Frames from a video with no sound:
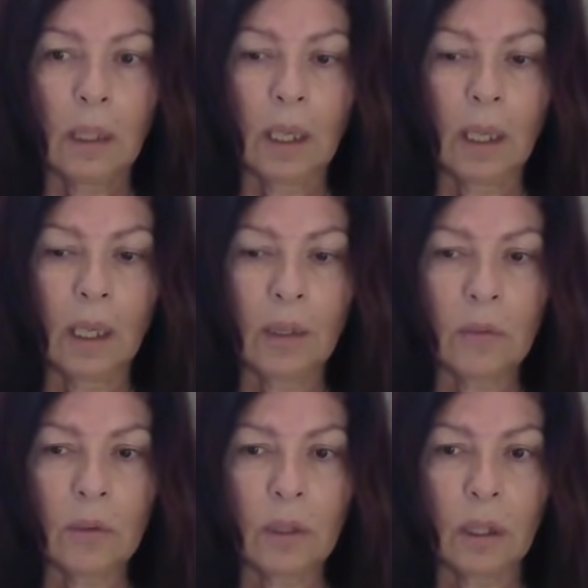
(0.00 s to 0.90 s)

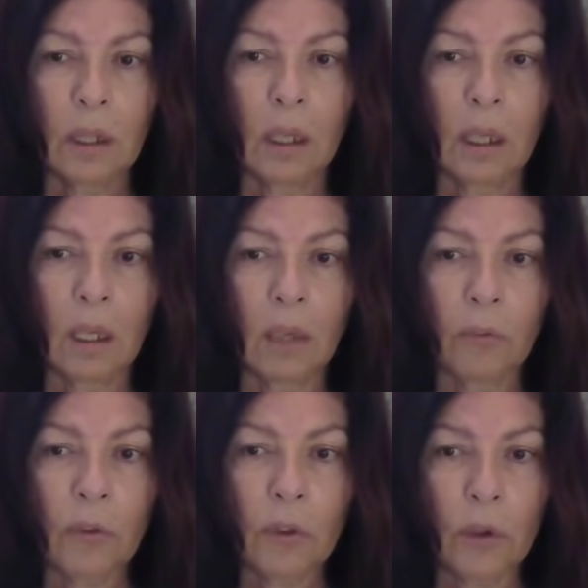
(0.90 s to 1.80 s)
And
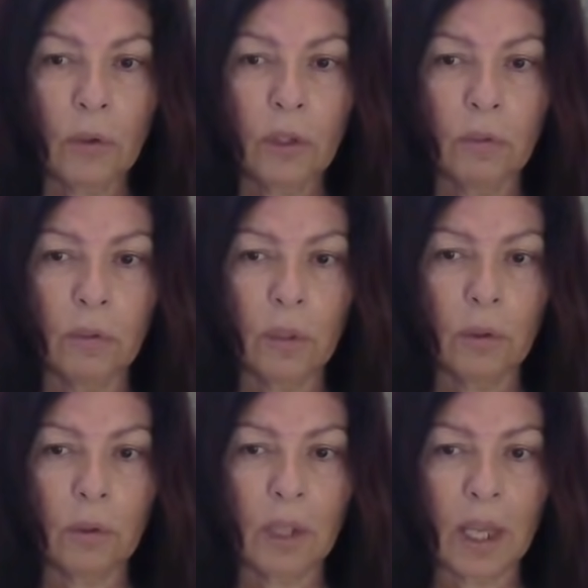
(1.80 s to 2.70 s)
For those of
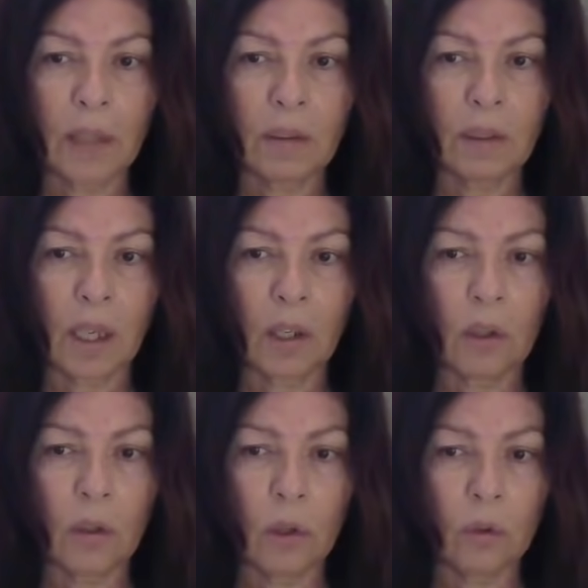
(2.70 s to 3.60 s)
you that say,
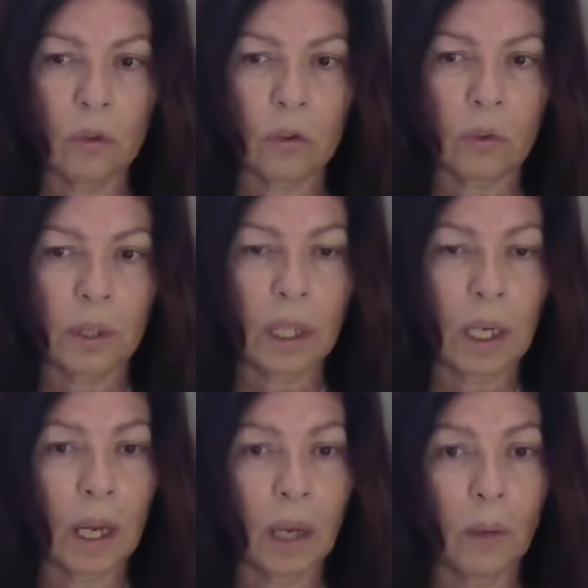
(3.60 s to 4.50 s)
Julia,
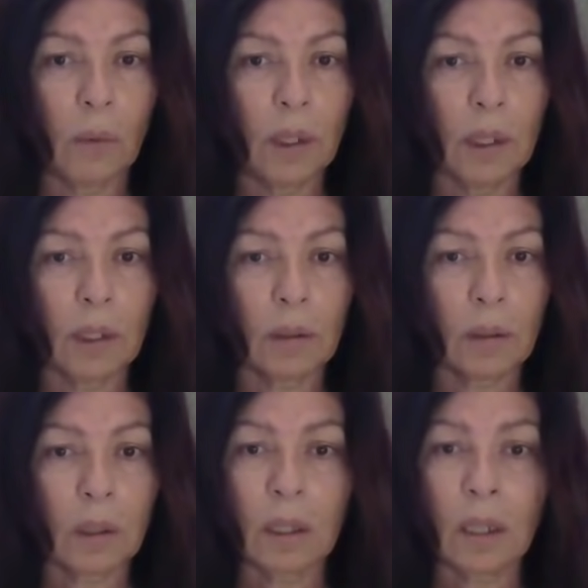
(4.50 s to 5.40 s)
I want to
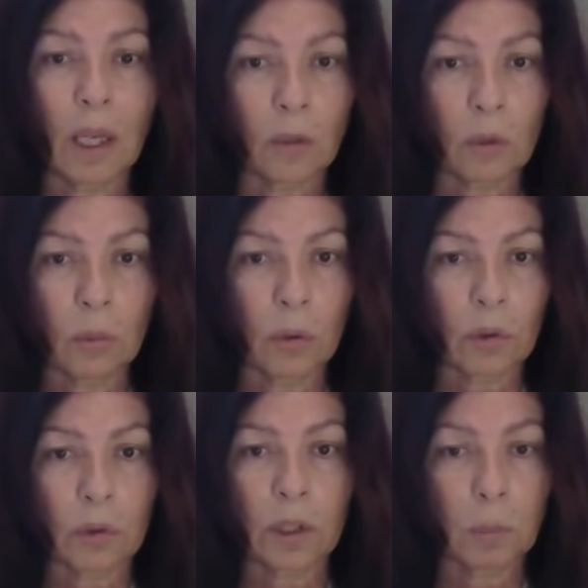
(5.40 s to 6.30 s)
connect
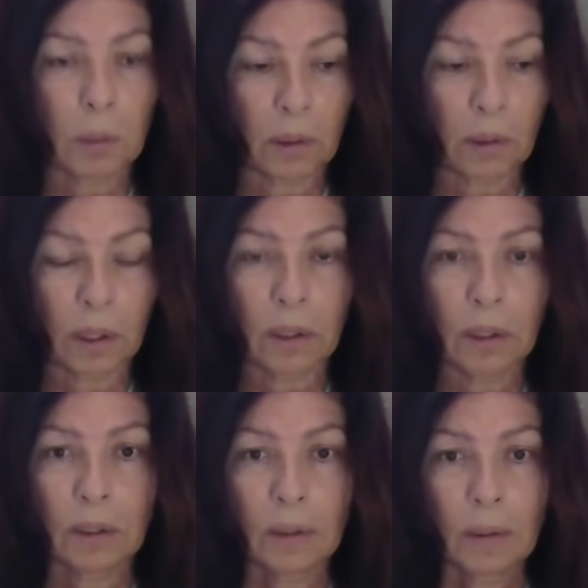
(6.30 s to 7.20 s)
more to spirit.
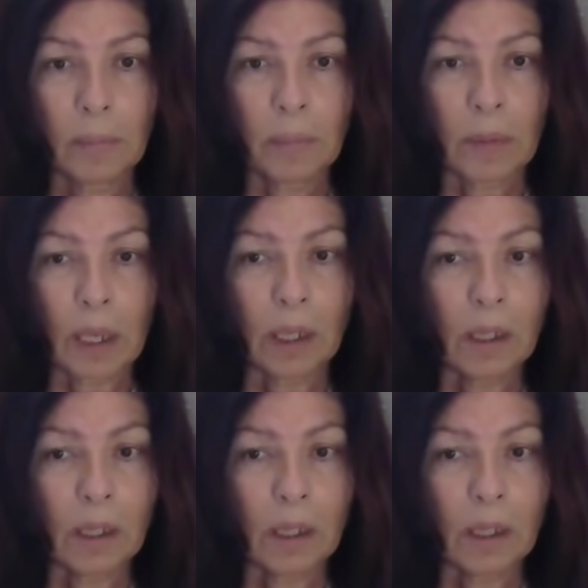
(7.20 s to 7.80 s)
I